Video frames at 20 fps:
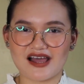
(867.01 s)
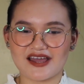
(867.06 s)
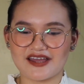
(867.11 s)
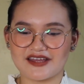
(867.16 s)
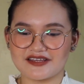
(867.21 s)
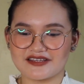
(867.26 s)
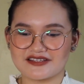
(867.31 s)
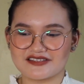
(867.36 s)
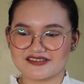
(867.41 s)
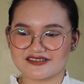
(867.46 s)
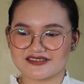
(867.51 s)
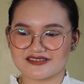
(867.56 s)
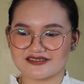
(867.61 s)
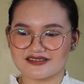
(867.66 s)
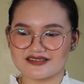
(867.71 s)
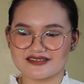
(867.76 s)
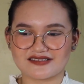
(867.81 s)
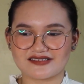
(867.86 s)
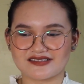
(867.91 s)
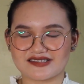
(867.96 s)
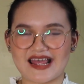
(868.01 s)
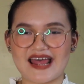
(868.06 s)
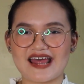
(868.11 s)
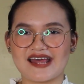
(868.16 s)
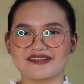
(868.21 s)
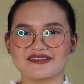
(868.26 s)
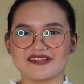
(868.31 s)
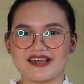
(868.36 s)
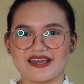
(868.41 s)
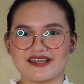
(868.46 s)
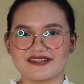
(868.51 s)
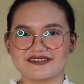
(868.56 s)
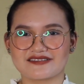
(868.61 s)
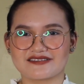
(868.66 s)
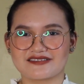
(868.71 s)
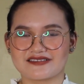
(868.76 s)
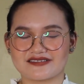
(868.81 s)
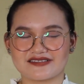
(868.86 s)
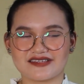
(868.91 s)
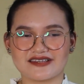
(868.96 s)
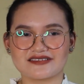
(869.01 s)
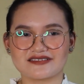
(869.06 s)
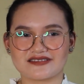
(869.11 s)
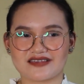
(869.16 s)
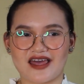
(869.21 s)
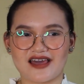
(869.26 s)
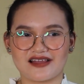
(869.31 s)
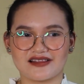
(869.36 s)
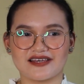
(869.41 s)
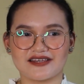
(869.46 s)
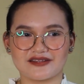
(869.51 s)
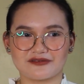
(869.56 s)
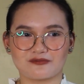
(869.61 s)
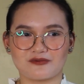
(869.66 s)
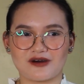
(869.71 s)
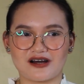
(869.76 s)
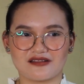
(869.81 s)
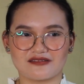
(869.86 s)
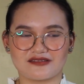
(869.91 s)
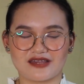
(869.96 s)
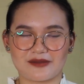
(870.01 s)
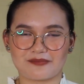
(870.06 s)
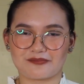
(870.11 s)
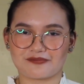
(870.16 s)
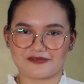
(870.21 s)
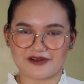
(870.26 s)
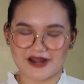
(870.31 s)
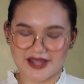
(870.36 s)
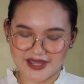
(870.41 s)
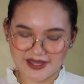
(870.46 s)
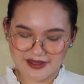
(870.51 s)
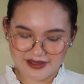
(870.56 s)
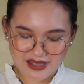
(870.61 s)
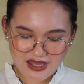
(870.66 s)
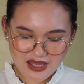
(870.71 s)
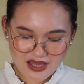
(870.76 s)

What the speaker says: I just stand and stay silent while they pray.